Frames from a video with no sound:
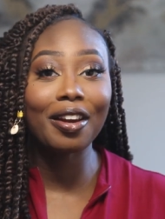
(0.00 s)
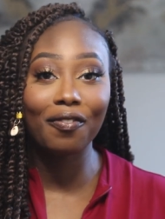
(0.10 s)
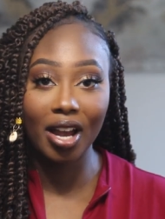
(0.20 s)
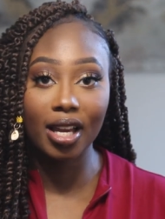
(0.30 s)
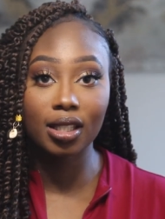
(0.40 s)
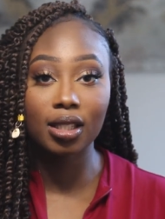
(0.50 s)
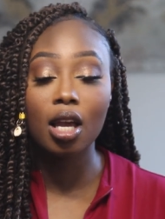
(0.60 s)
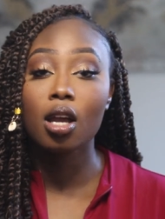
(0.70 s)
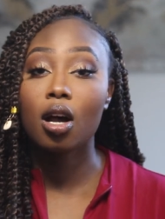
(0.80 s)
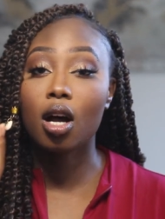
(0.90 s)
the advice
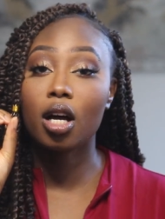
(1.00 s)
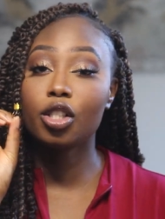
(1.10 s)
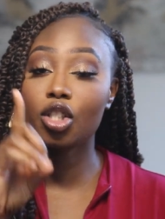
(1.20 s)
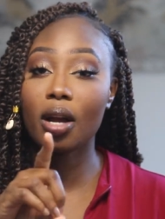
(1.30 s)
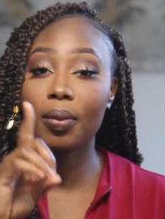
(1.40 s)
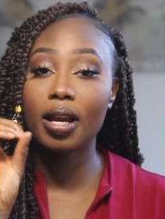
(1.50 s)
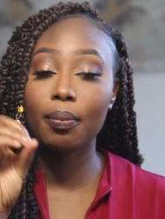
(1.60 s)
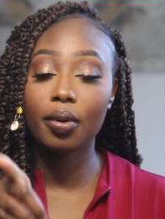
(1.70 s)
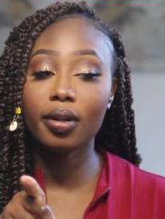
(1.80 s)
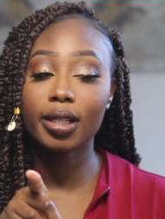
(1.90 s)
on shopping
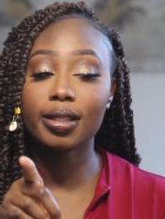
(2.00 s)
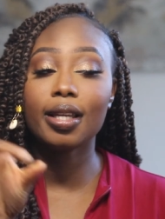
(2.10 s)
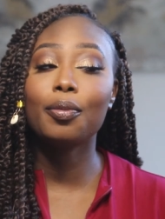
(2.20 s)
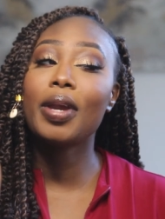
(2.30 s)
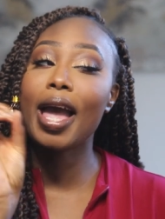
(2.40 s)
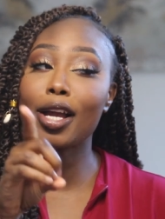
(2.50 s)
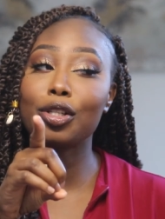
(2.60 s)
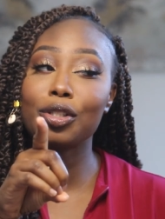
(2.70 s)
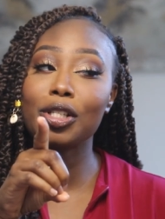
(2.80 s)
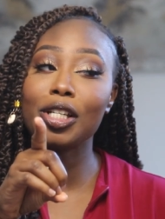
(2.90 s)
at Burlington. We
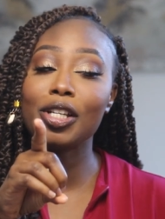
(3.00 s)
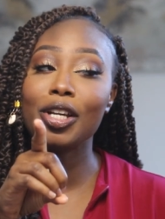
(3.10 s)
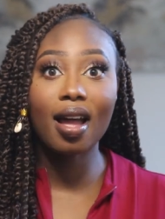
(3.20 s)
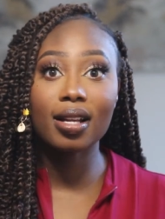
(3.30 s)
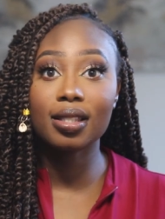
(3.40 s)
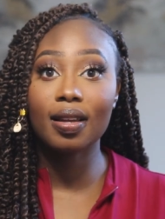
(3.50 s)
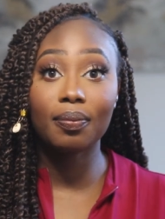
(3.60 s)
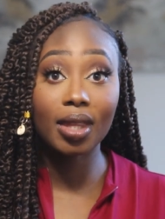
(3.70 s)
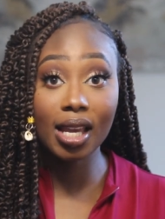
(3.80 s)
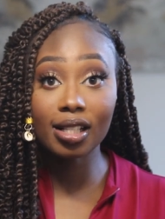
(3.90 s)
actually got some
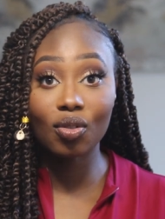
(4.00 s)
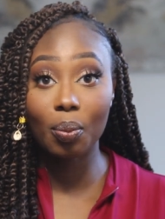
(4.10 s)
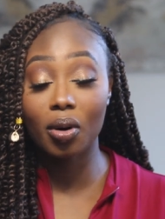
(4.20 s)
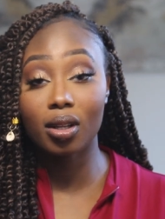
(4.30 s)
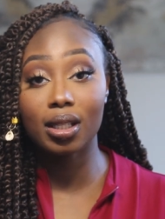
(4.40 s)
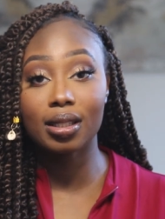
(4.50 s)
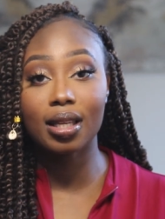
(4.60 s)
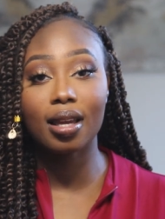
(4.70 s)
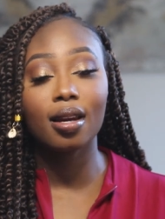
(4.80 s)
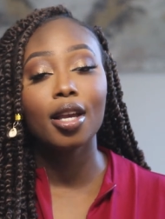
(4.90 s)
things from
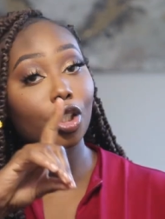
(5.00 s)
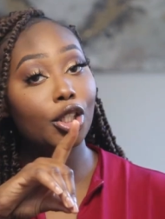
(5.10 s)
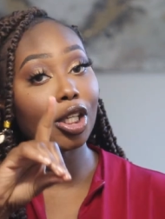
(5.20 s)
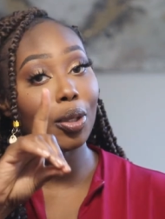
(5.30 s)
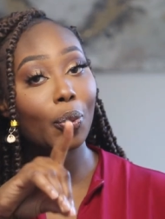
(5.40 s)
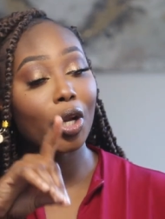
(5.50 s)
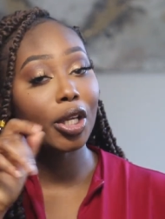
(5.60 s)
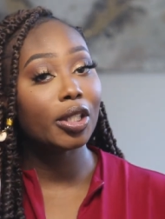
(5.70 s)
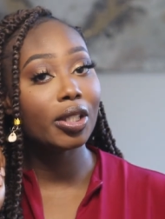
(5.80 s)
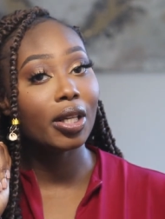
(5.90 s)
Burlington. She
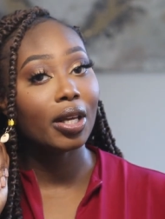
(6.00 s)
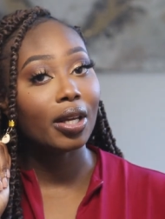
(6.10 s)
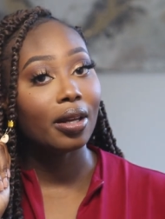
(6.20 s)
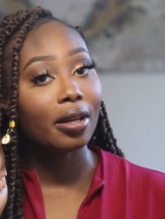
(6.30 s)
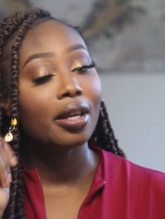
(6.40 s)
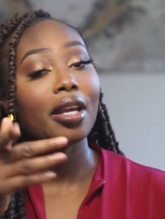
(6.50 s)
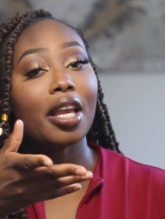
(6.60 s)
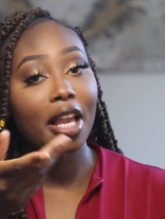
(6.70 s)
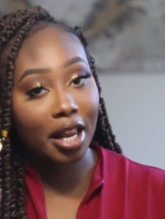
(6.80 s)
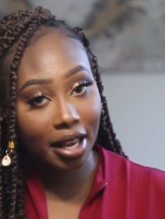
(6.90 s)
was
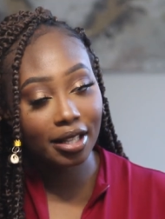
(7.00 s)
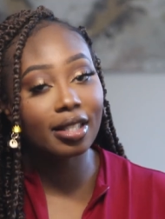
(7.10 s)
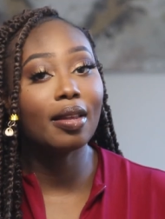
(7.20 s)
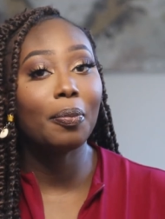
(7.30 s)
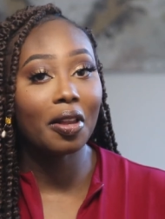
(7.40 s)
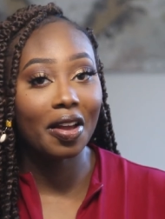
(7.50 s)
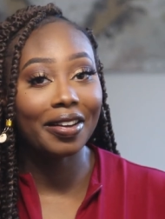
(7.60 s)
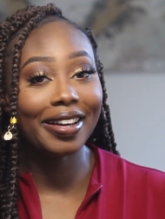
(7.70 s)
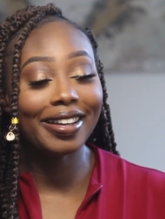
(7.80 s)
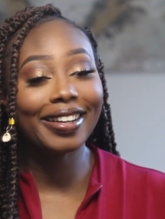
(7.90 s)
and is the plug.